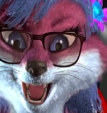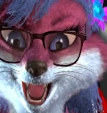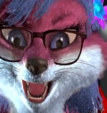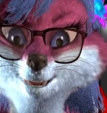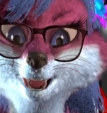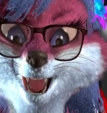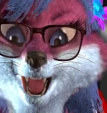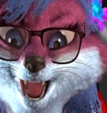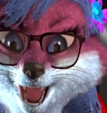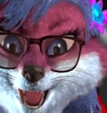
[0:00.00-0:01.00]
But
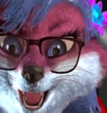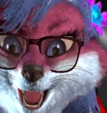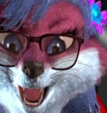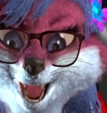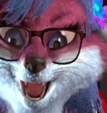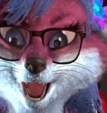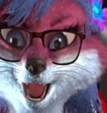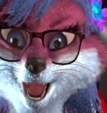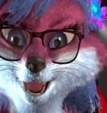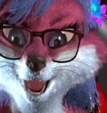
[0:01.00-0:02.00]

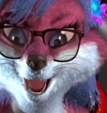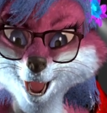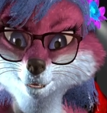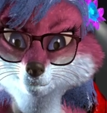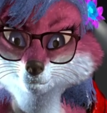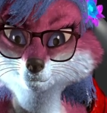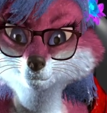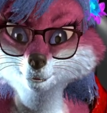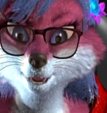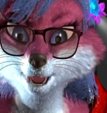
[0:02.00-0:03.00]
like I remember
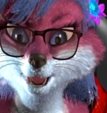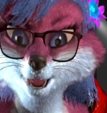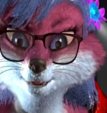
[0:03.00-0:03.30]
too,